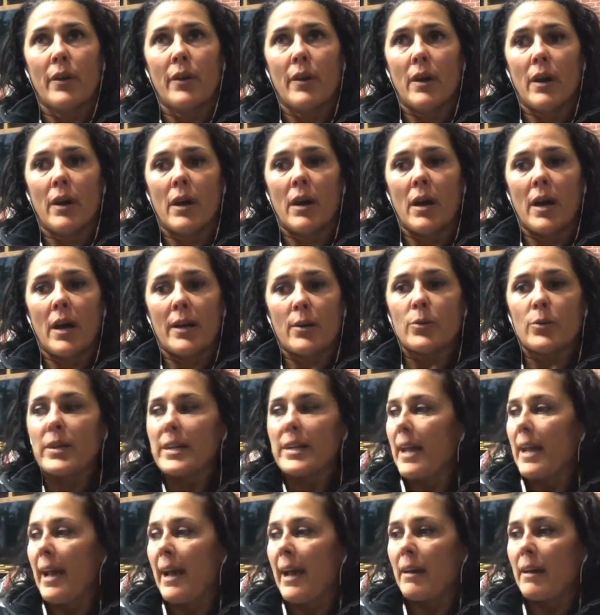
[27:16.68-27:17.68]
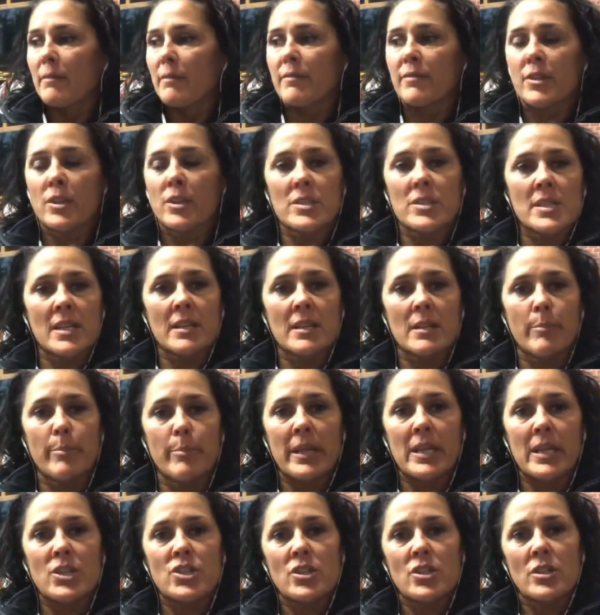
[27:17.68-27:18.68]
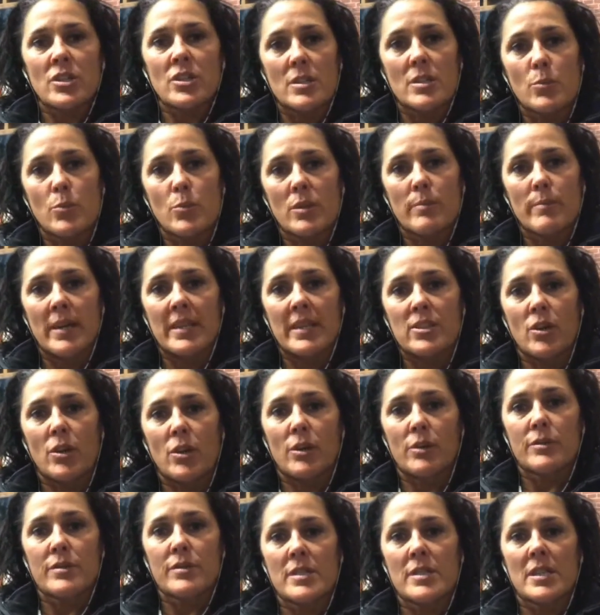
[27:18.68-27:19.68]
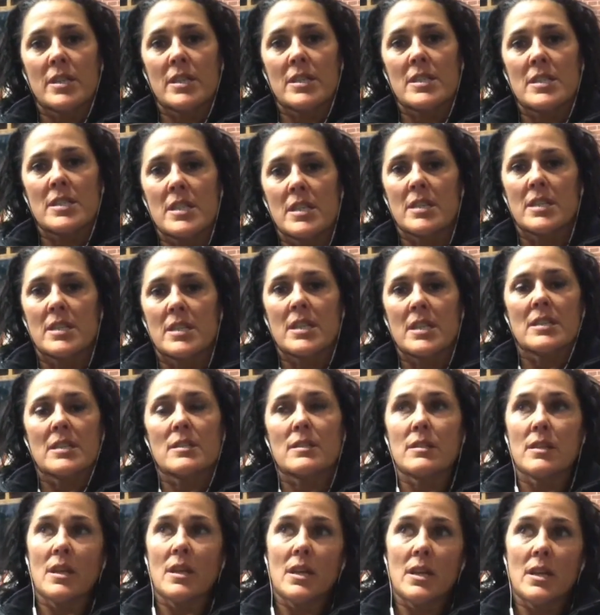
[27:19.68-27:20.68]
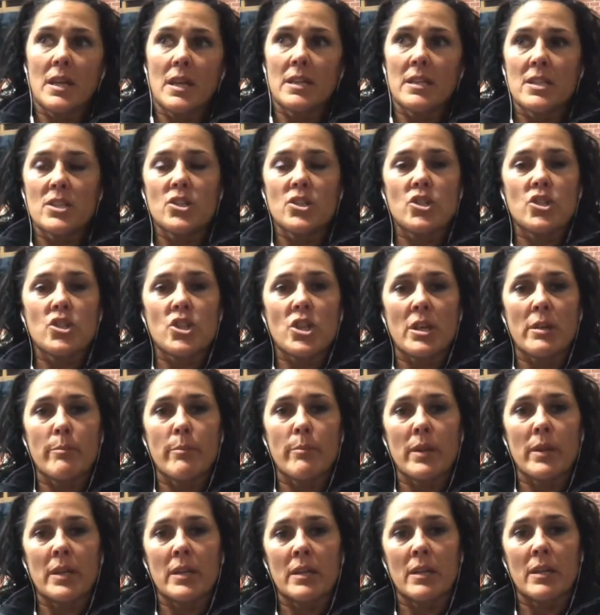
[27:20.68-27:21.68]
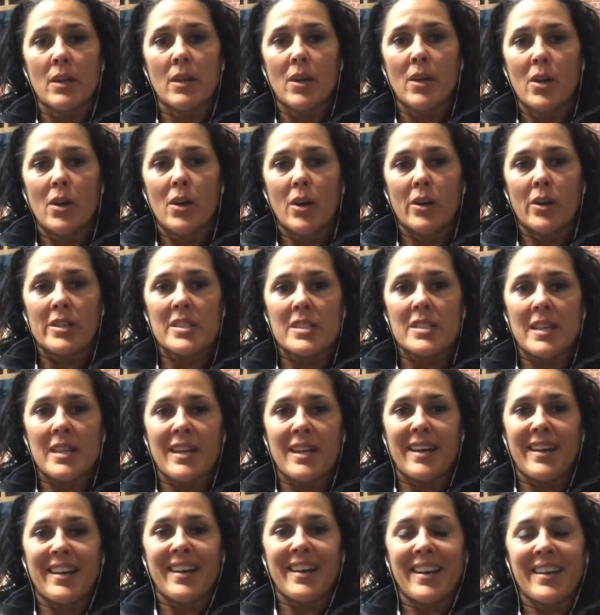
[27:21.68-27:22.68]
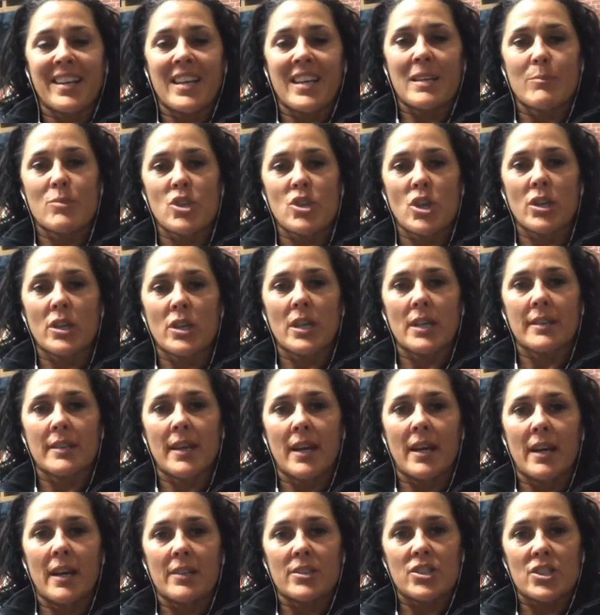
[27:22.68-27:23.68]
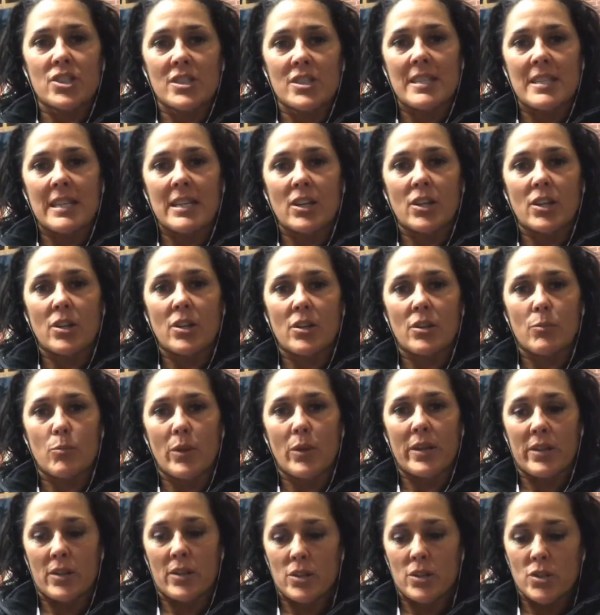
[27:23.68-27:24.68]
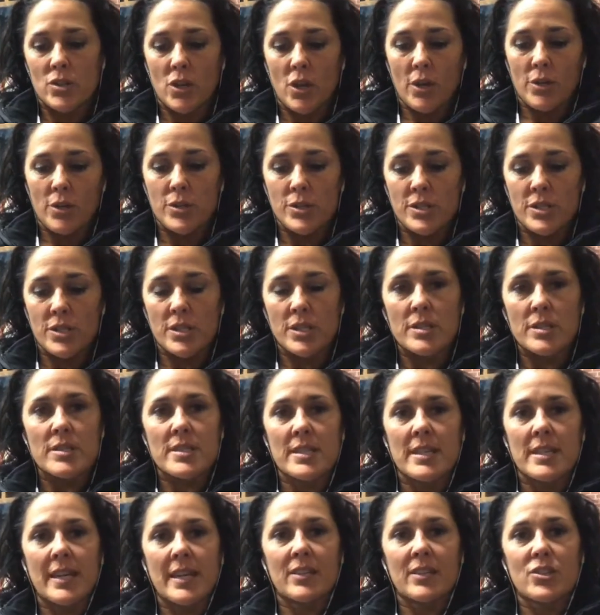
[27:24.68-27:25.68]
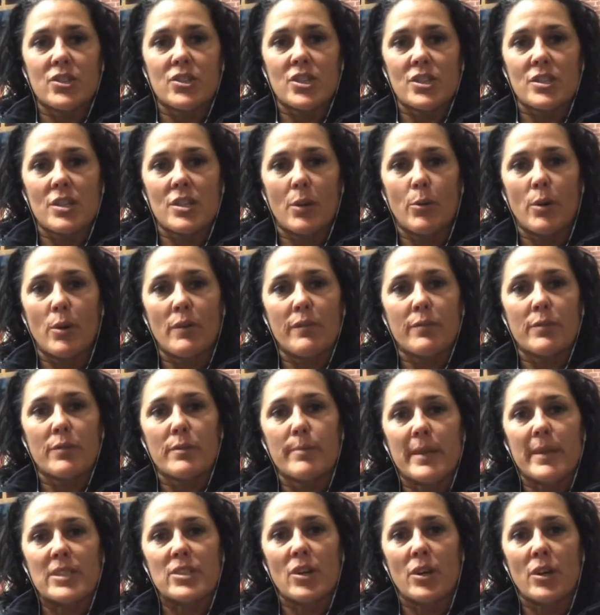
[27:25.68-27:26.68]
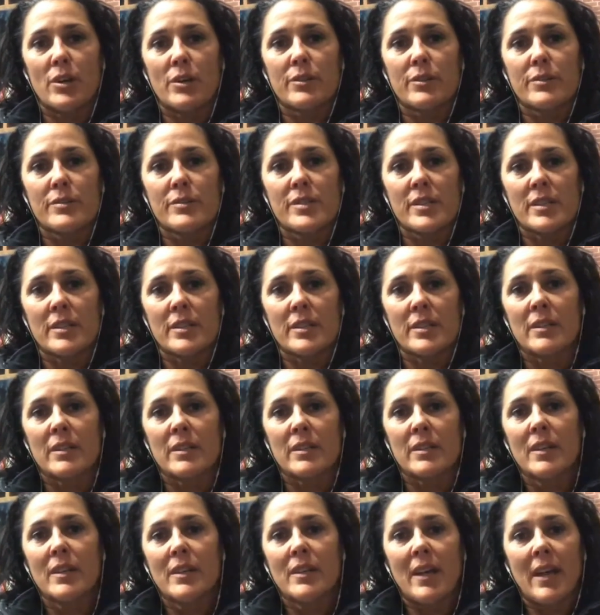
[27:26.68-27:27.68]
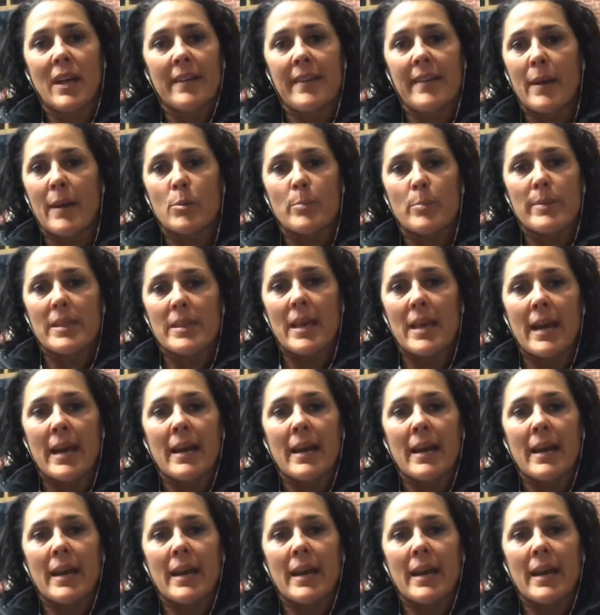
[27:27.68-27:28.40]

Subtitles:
I already have. It's at the beach and it's with my dogs and it's in this gym. And honestly, I keep joking that I just need one of those coasters and I could just go off with my dogs and that would be that.